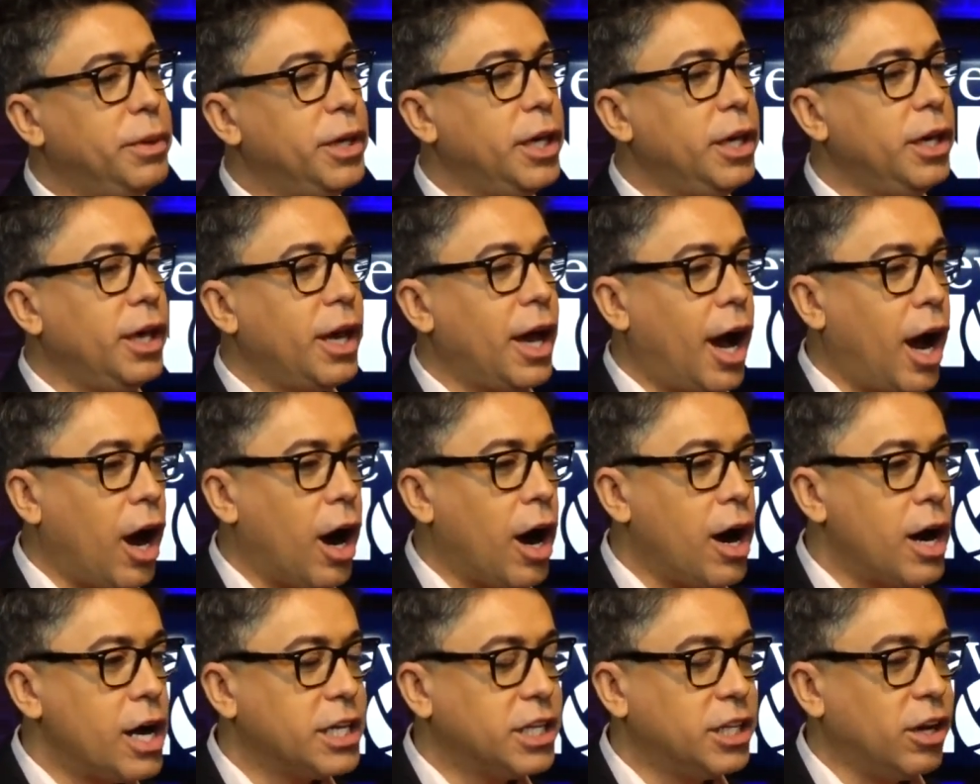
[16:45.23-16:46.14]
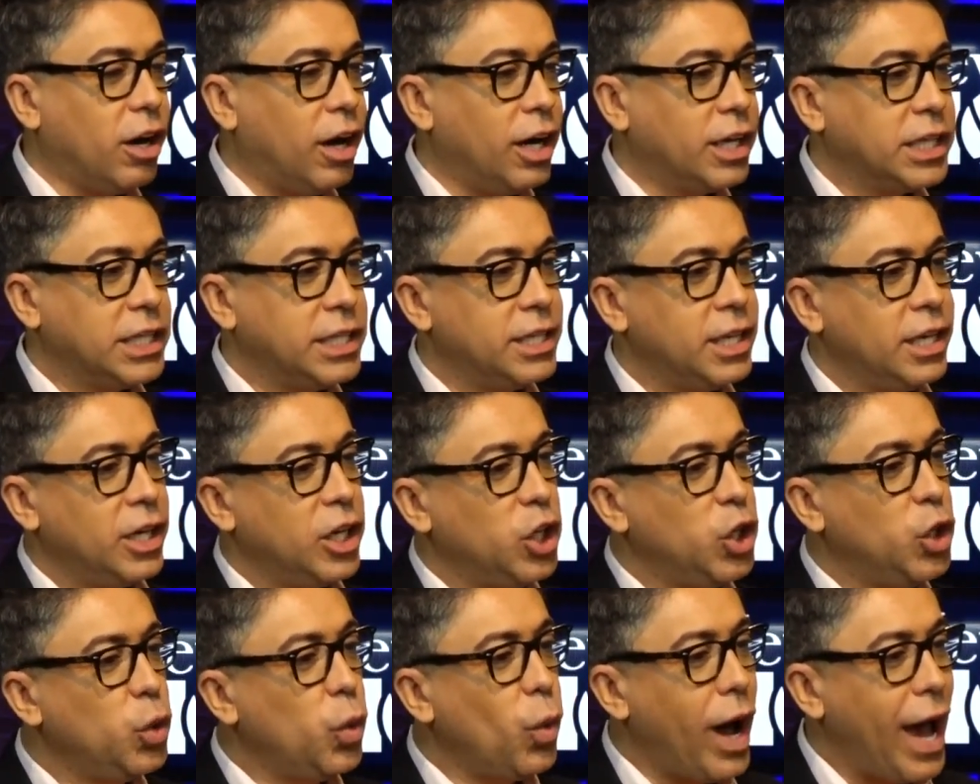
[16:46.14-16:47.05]
BR.US
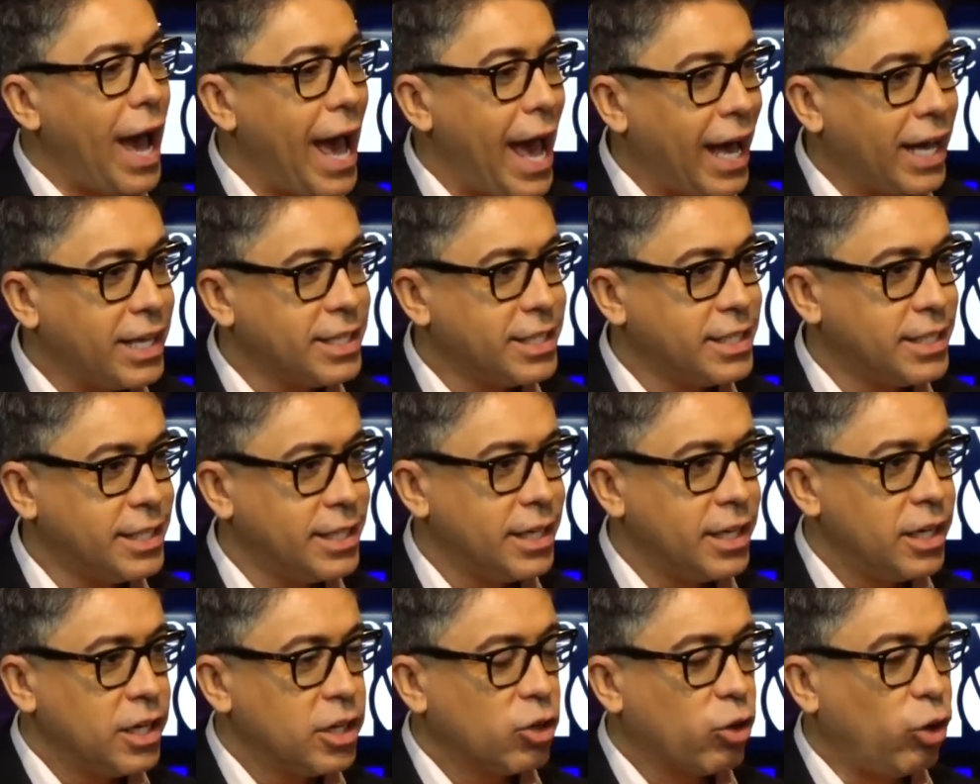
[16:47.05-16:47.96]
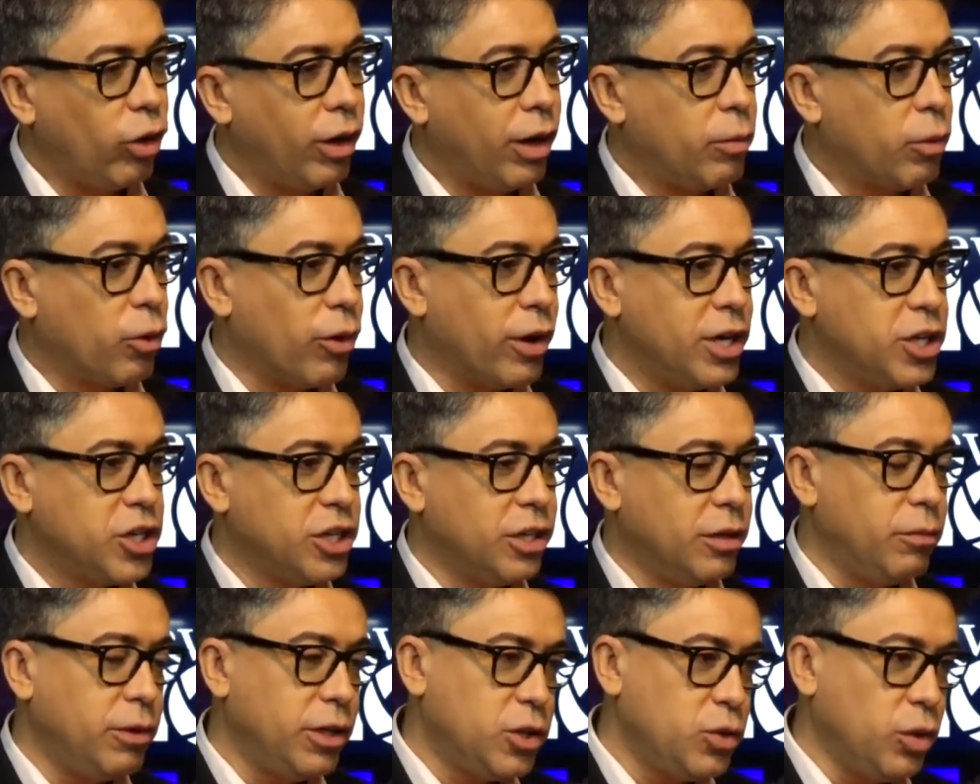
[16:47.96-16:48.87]

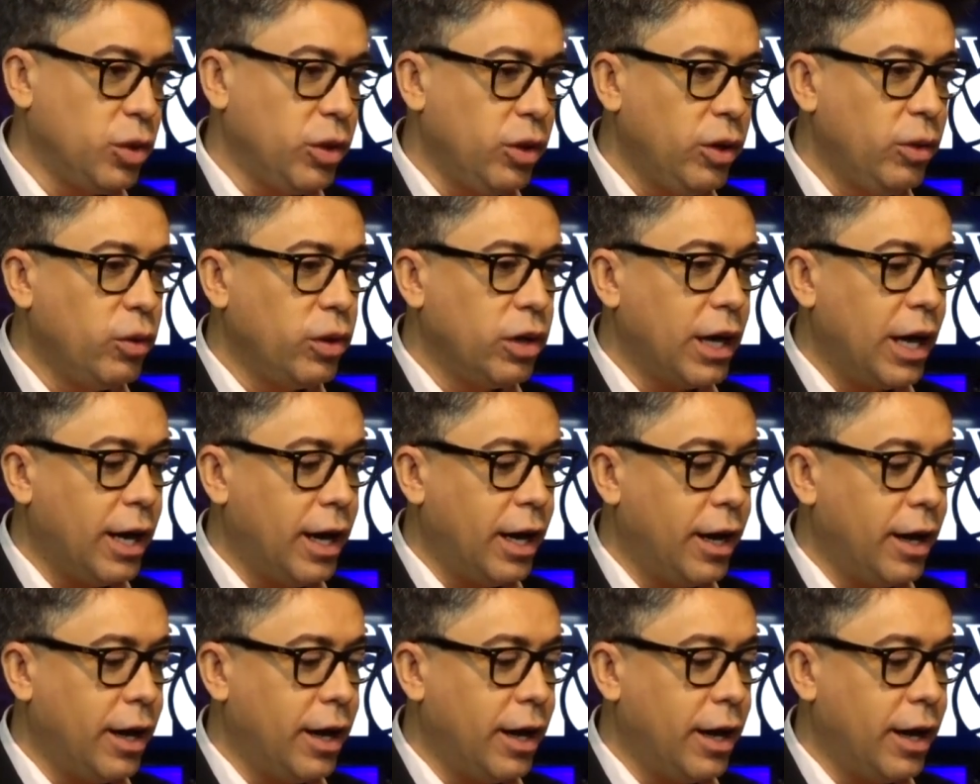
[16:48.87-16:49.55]
collaboration between you,